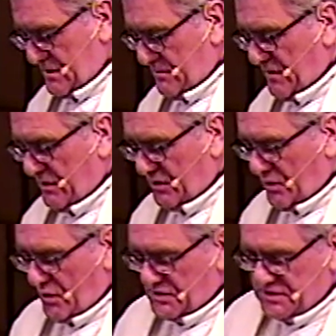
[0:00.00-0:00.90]
but it would
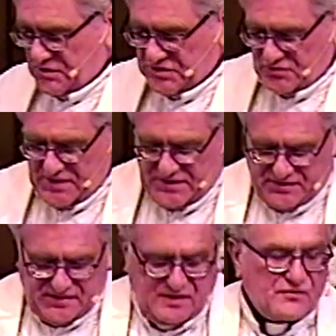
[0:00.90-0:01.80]
also
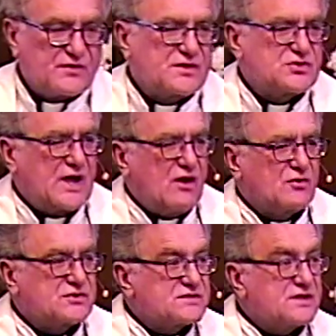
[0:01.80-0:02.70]
strengthen them for the
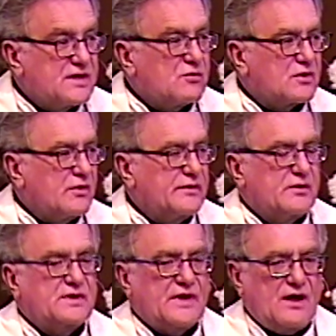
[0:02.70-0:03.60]
challenges that they were going to
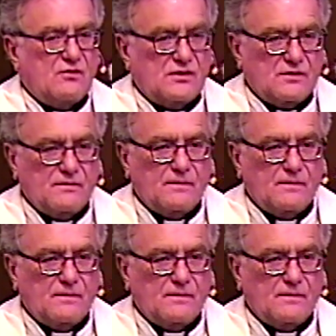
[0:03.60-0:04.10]
encounter.